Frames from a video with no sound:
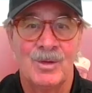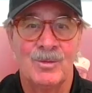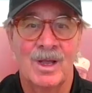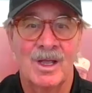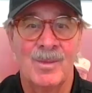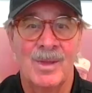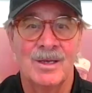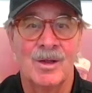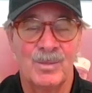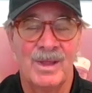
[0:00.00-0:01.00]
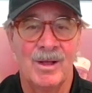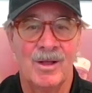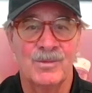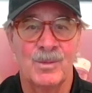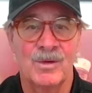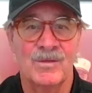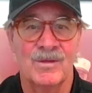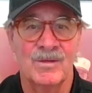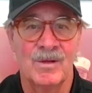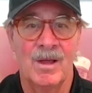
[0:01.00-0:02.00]
We recommend to play all sports
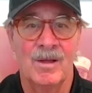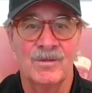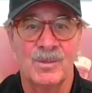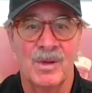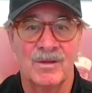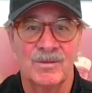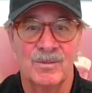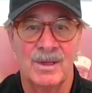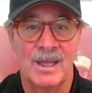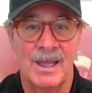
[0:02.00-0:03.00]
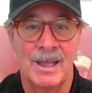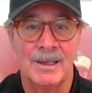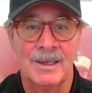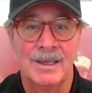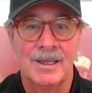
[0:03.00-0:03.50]
as long as you possibly can.